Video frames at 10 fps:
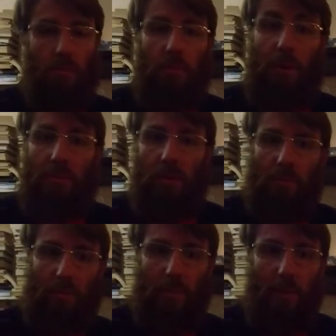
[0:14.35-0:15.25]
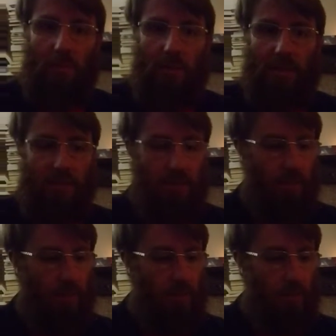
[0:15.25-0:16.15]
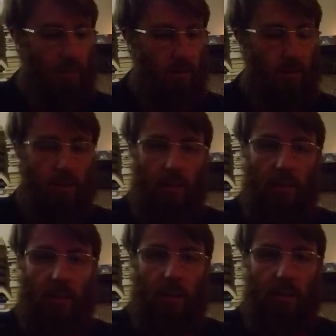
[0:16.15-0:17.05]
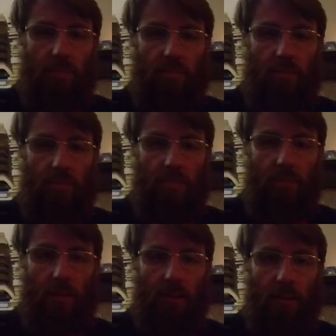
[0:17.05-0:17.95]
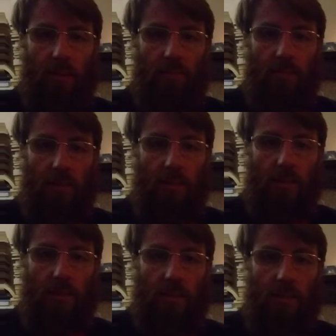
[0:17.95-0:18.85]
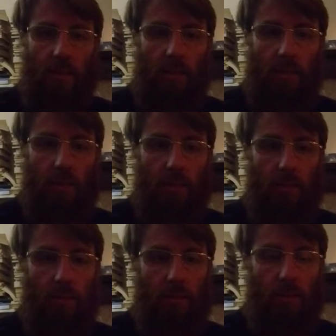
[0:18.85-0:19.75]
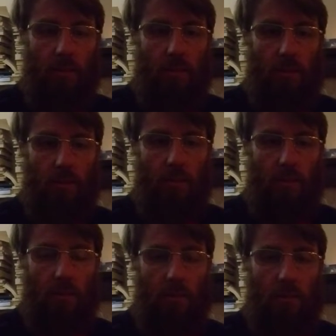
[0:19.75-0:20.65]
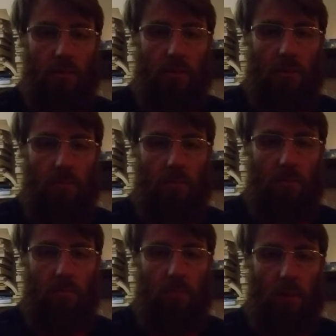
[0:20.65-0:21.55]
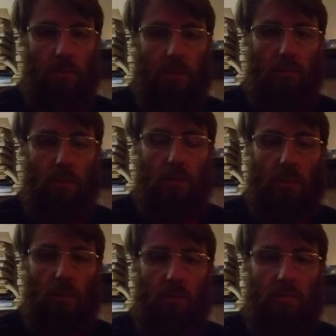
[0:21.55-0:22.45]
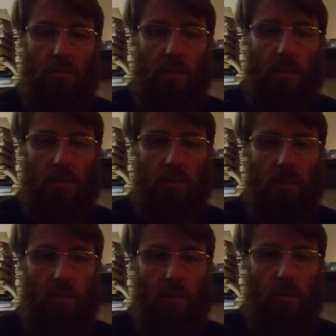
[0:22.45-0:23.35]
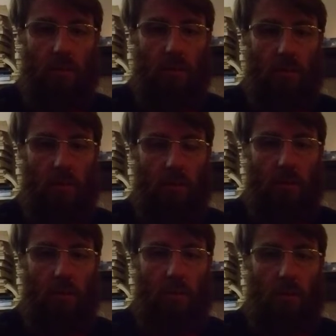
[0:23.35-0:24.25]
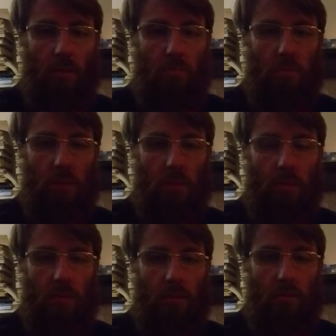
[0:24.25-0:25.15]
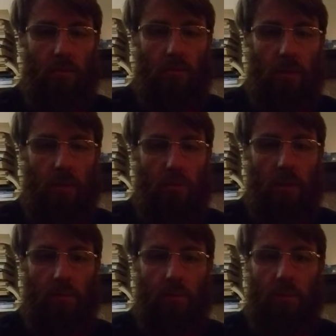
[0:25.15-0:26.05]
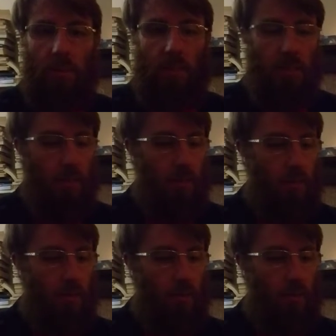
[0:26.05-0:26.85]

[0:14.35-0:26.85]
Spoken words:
Popped up in my memories today. And it feels like it's obviously what I was going through last year, but very relevant to today.